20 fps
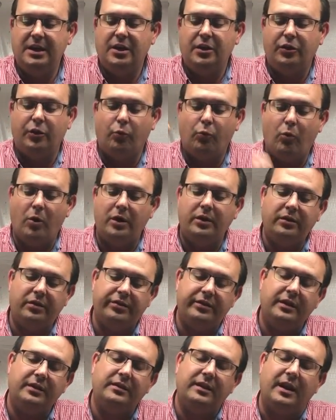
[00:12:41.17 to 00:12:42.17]
The one
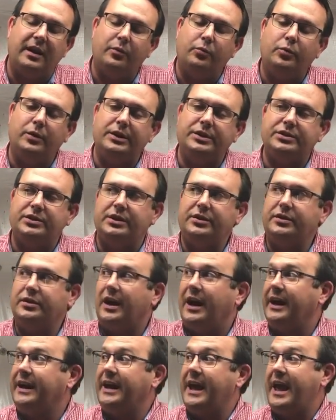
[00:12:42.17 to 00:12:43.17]
thing that I wish, I
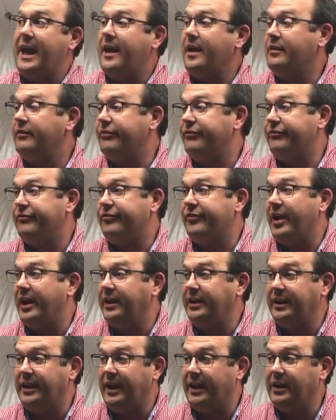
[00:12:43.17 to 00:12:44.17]
can't
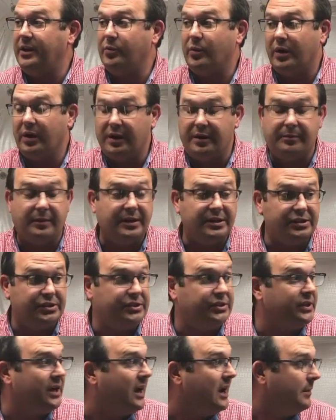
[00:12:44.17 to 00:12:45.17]
find it anywhere in my
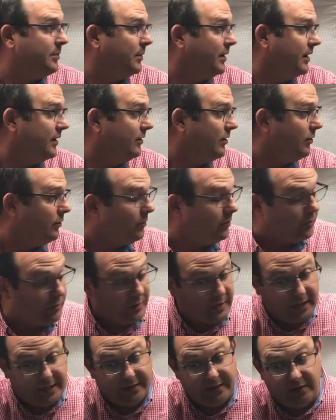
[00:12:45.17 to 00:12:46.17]
shop, I don't know
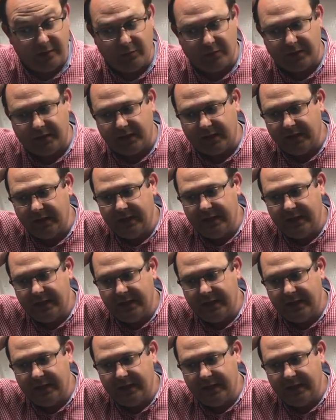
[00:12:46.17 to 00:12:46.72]
what I did with it,